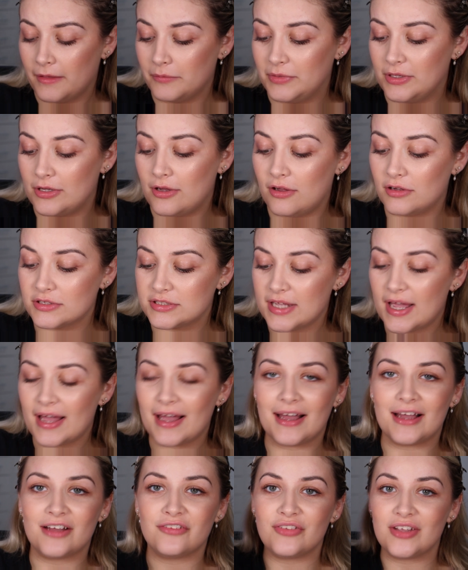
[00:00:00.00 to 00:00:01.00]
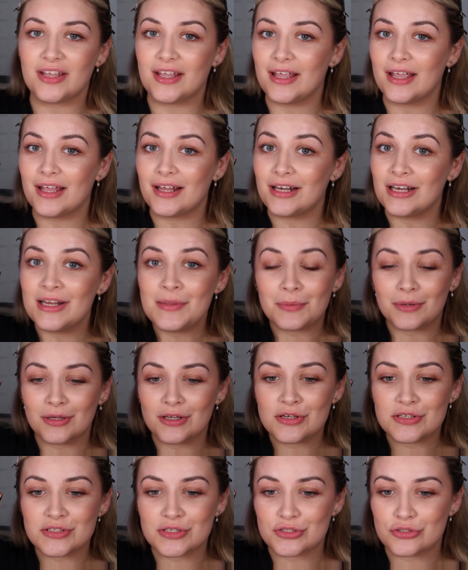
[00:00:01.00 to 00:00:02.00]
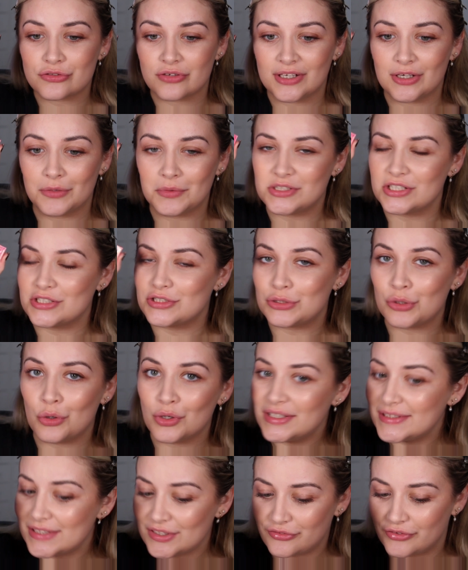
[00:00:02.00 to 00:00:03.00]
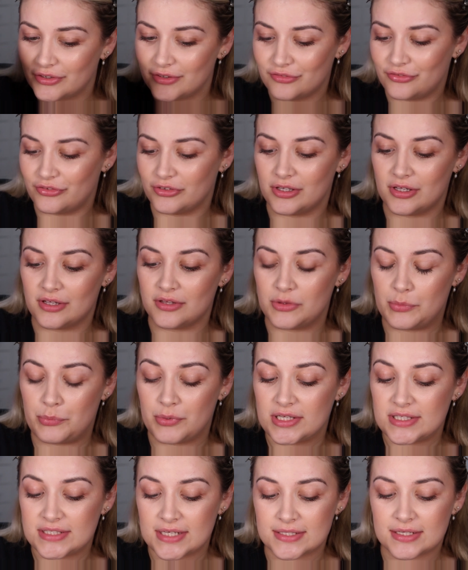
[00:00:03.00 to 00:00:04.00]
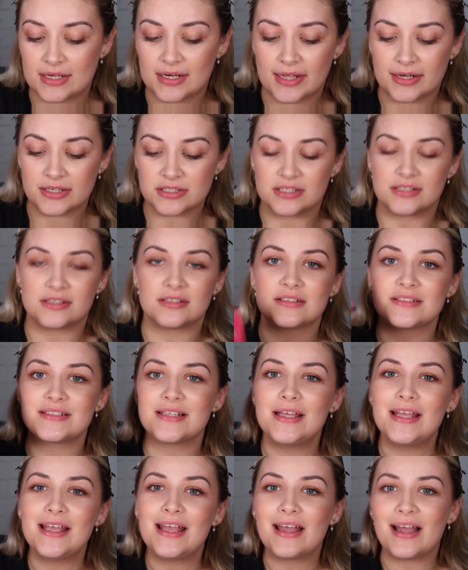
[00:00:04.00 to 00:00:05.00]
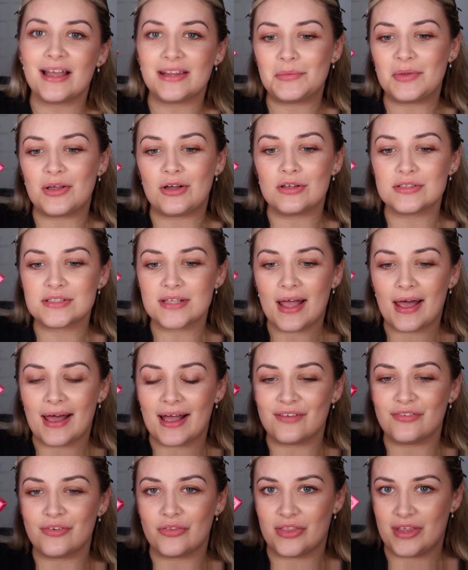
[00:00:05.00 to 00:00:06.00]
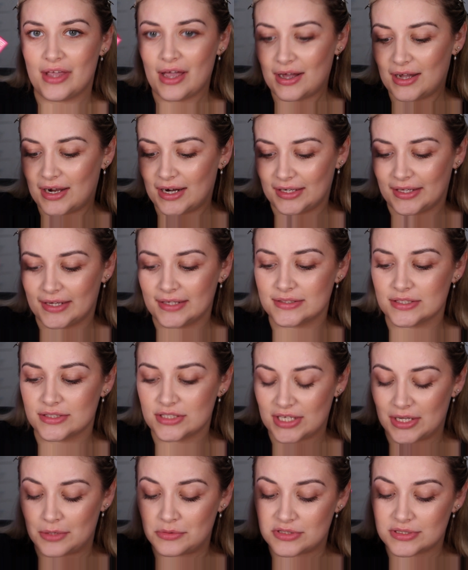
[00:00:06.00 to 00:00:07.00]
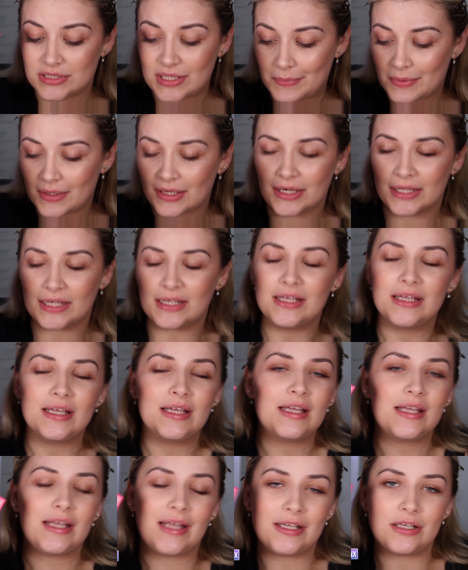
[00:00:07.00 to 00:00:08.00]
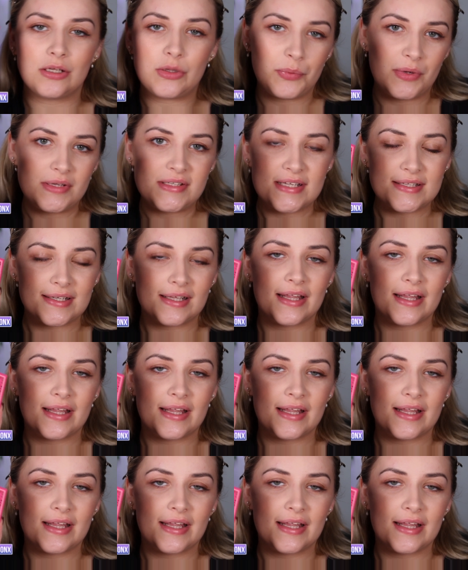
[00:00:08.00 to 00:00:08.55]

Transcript: we also have a lip gloss gloss trio, which is totally different for the princess collections. And then we also have the highlighter too. So typically in the princess